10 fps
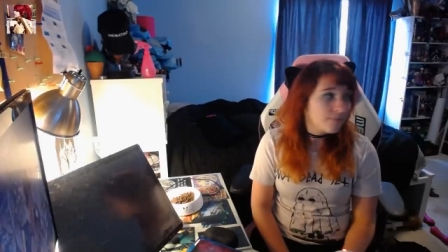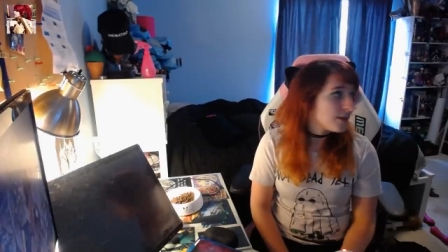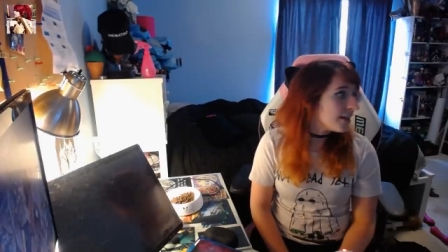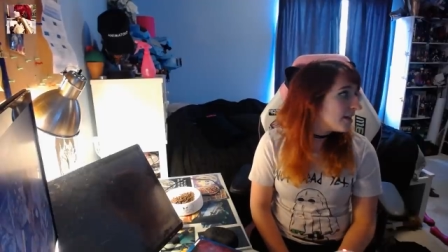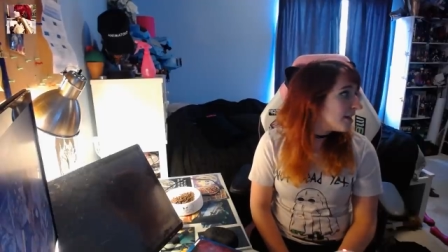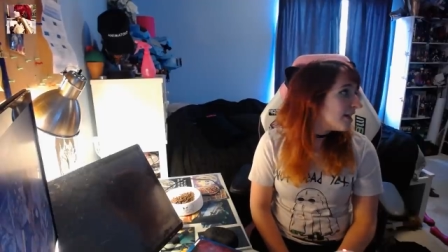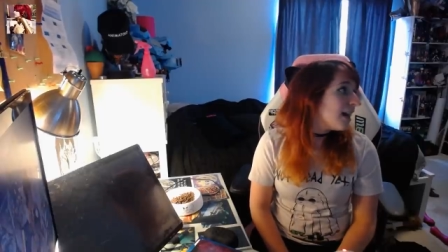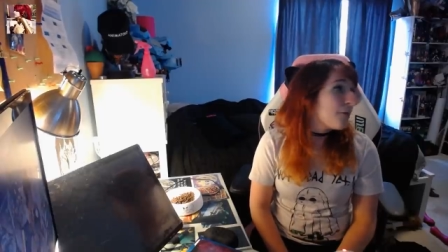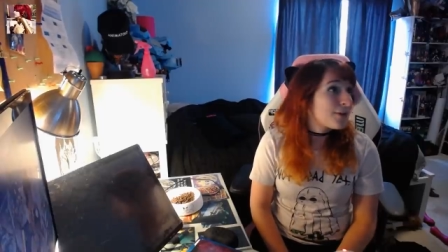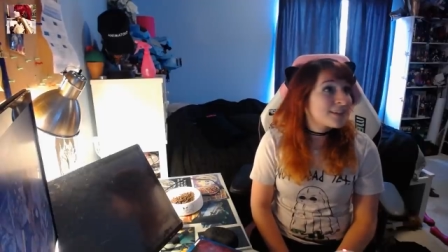But
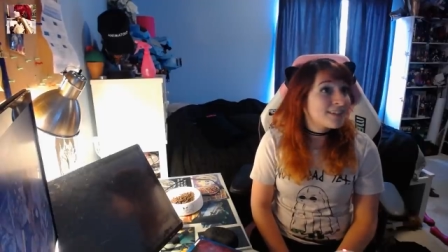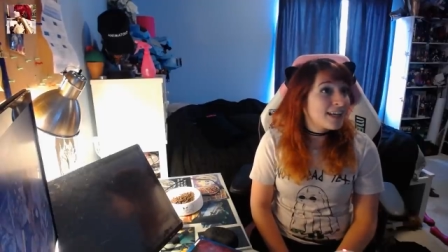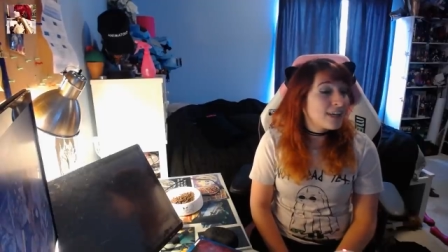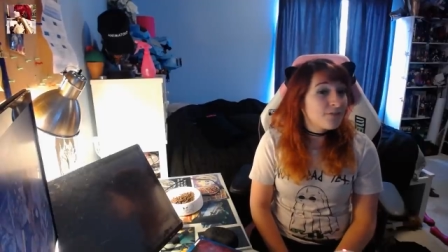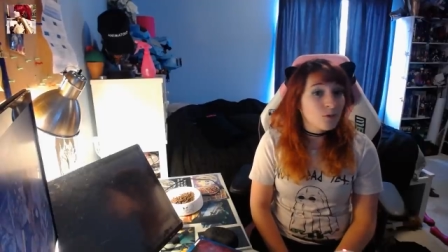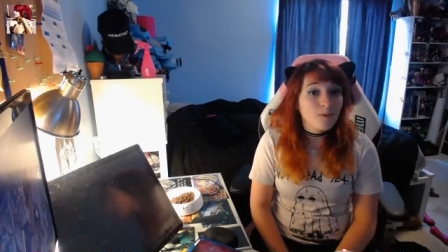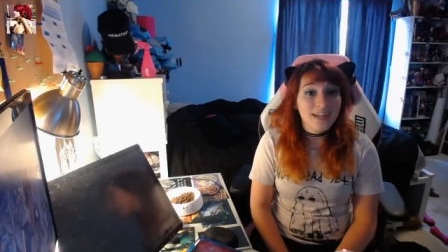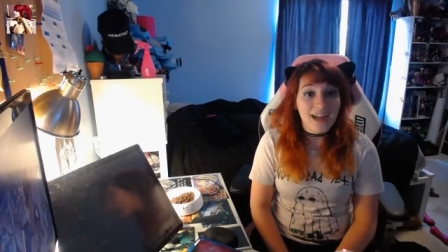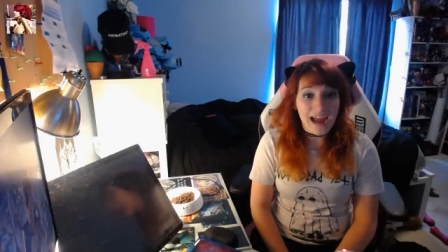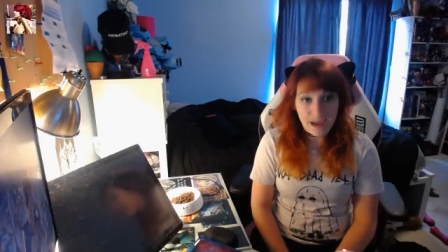I'm excited for when
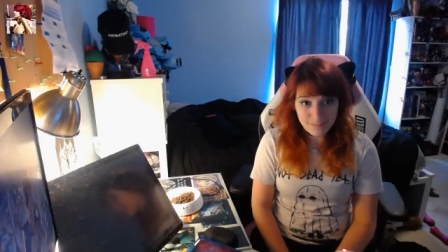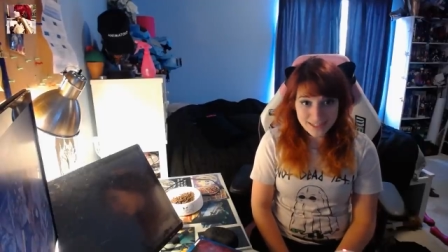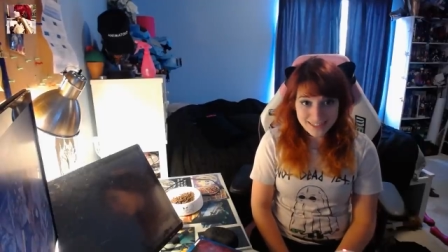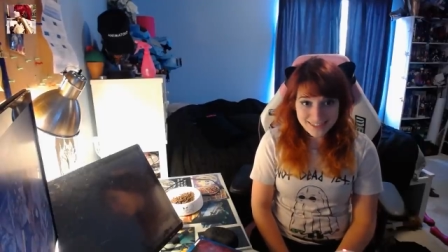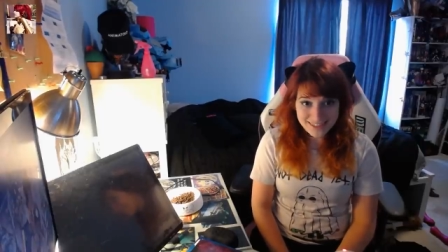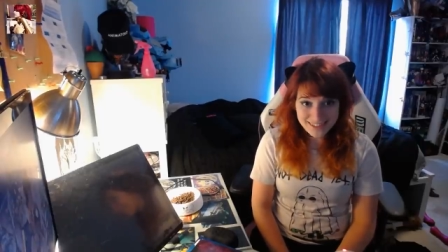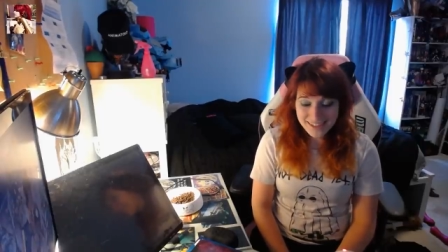it happens,